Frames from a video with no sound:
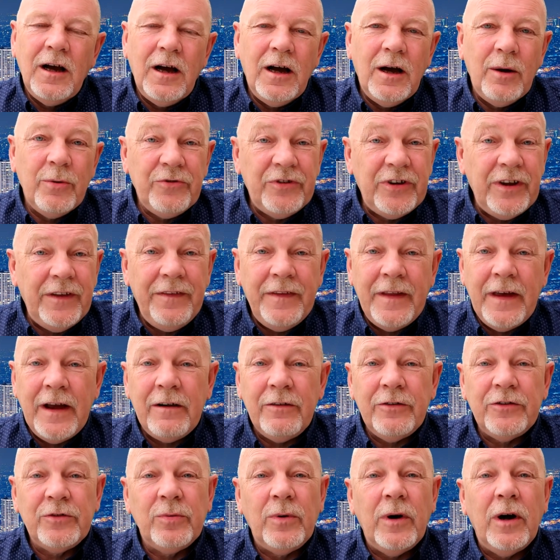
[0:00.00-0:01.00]
I was in
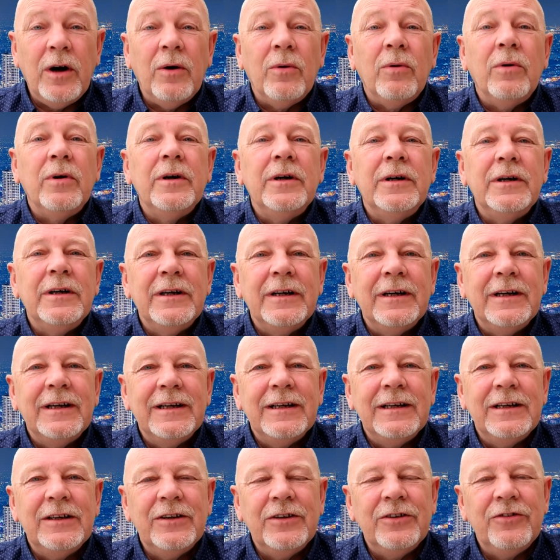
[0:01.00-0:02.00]
there as well,
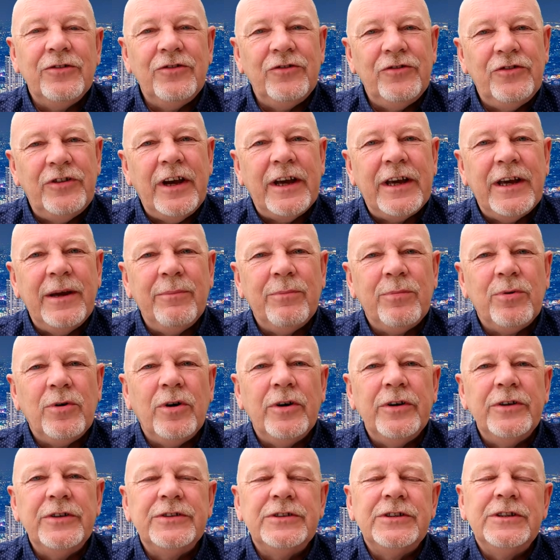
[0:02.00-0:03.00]
checking
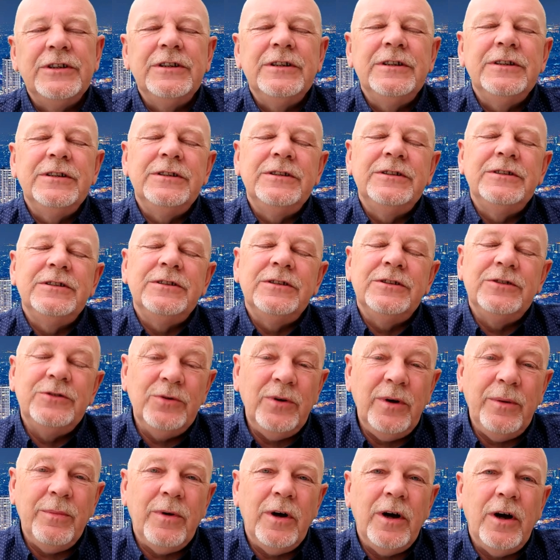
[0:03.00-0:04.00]
prices,
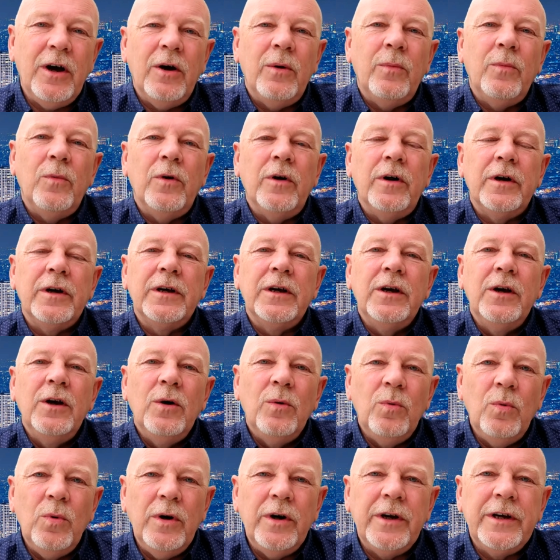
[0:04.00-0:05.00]
doing my homework,
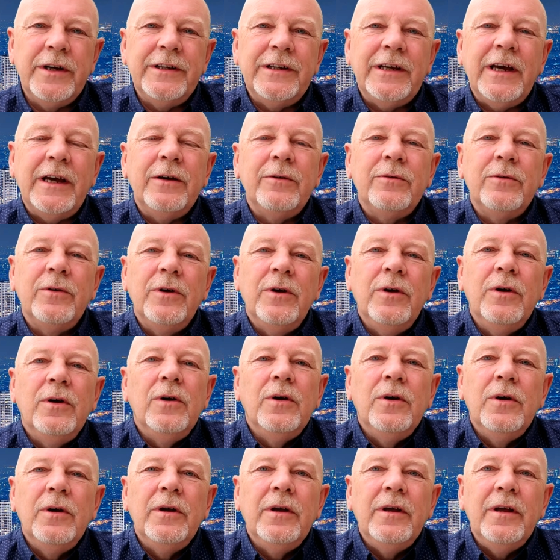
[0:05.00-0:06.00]
working out
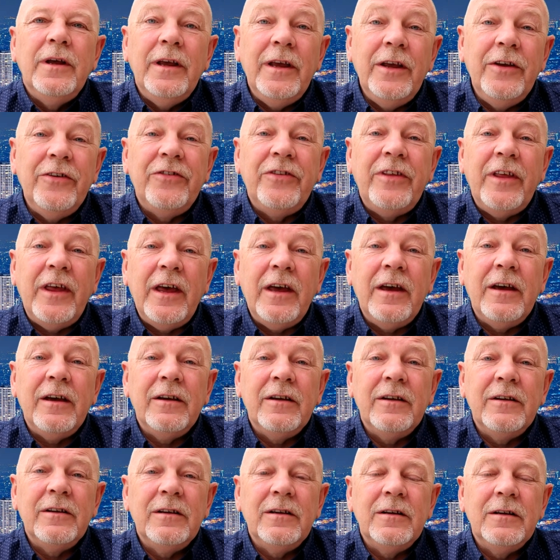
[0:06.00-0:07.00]
is there
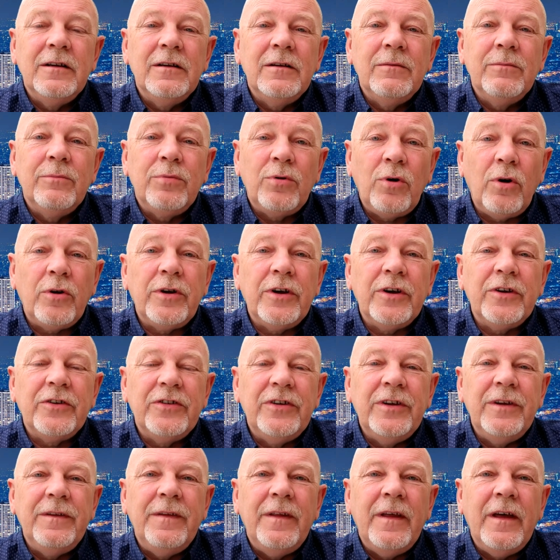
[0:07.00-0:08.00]

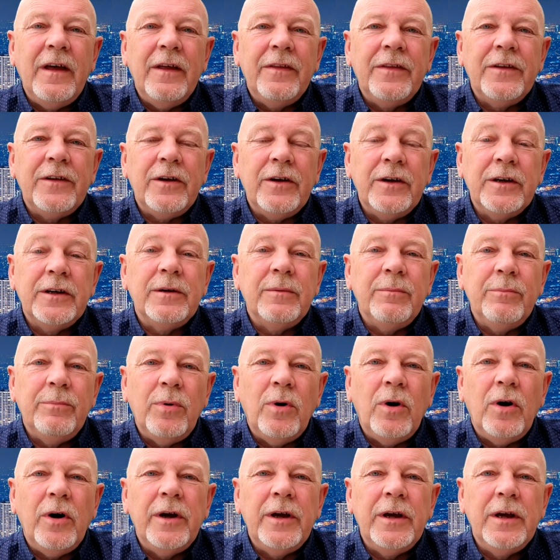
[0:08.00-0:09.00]
products in there that I can
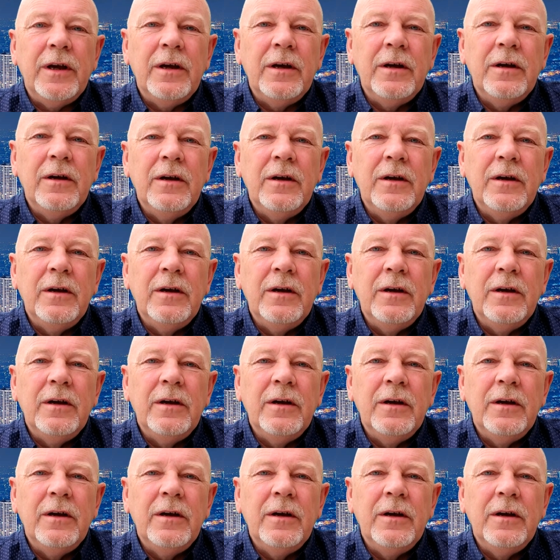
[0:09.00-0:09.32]
buy,